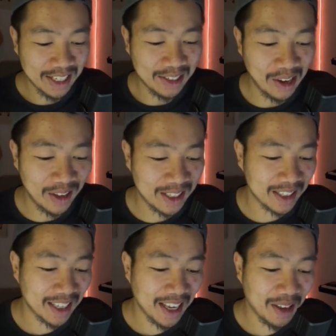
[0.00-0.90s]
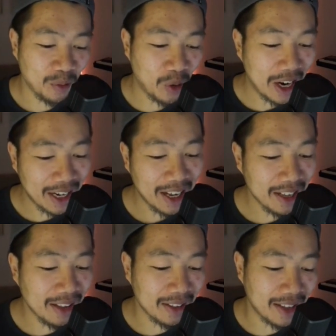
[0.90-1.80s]
So there's one
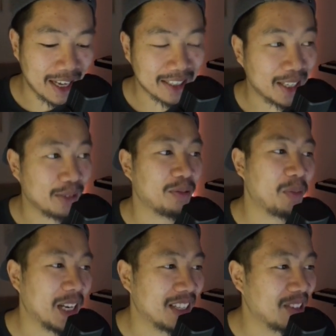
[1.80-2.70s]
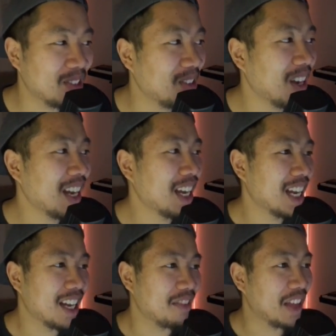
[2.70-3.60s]
last thing for me to do,
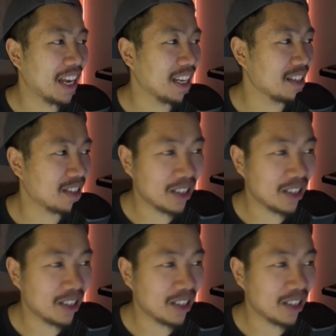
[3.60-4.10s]
and that is